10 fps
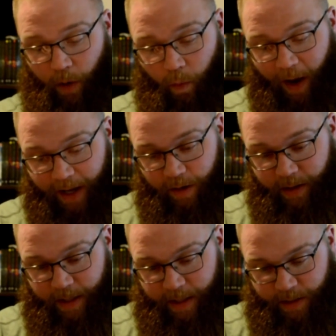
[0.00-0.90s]
Weight
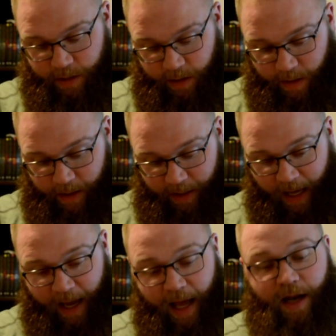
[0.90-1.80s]
on this
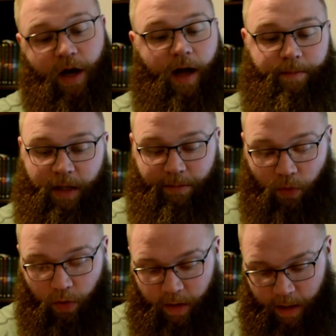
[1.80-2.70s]
cannot be
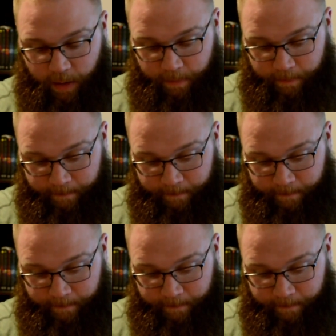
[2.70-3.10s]
more than